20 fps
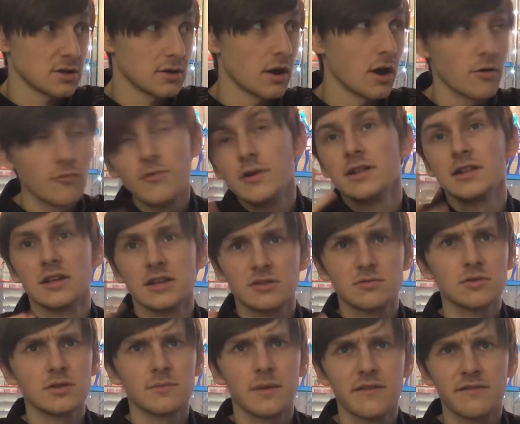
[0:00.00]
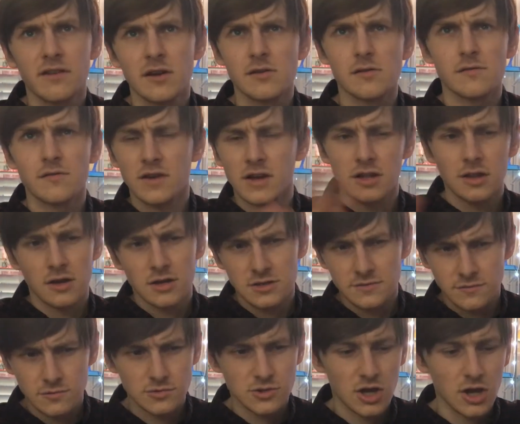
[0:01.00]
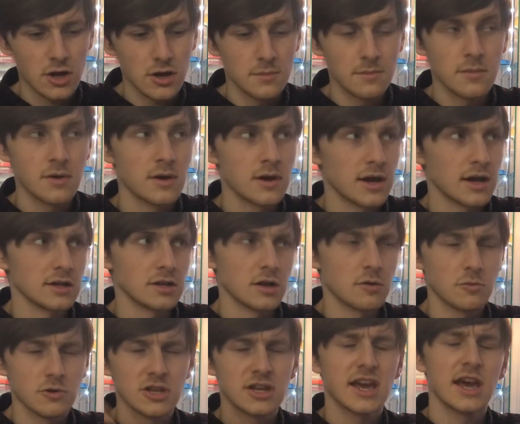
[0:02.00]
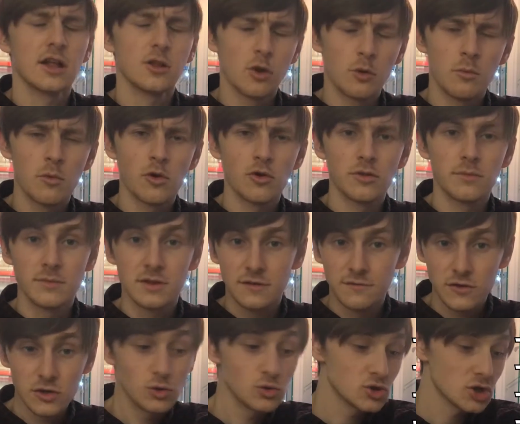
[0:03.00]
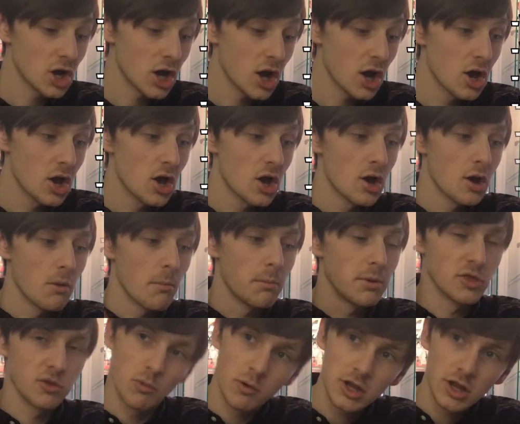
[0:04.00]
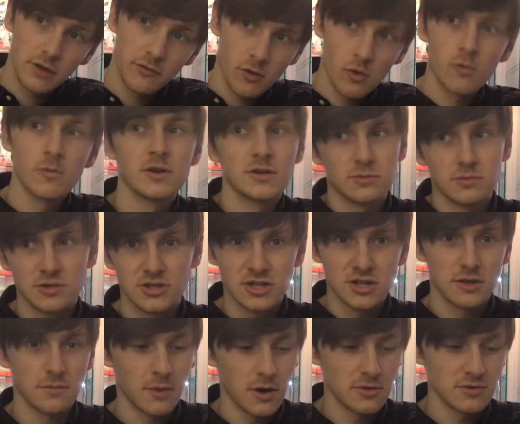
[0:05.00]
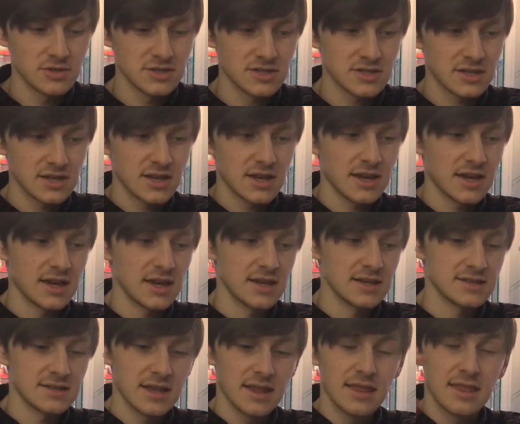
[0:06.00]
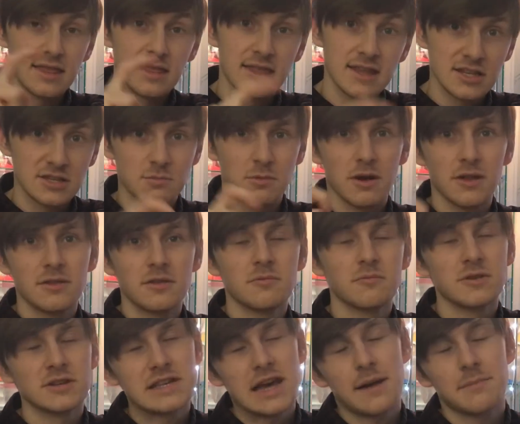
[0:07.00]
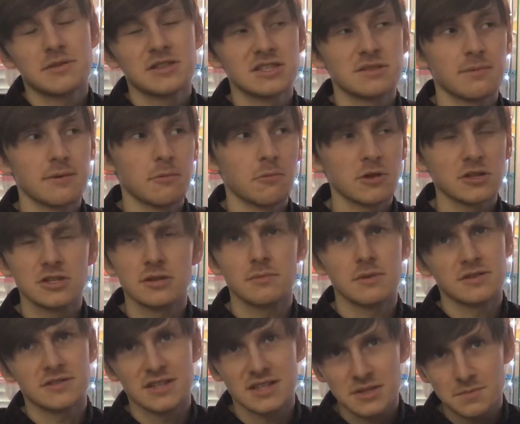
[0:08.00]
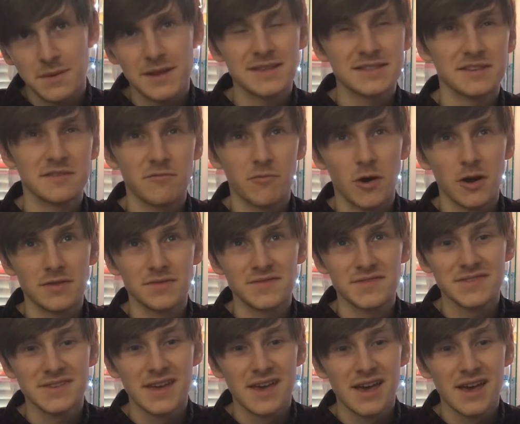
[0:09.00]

it's one of my favourite figure lines of all time. I want to get a lot more of them in the future, but the one I've always wanted the most is this one, which happens to be one of the most expensive ones,